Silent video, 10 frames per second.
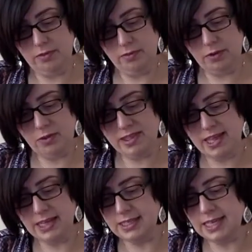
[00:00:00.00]
What do we
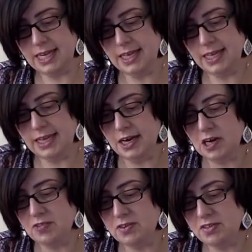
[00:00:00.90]
say? Taking care
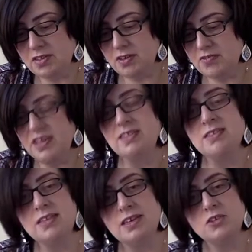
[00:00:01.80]
of yourself is
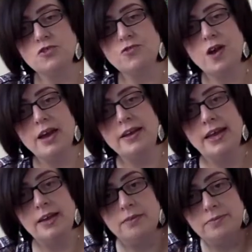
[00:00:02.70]
essential right now.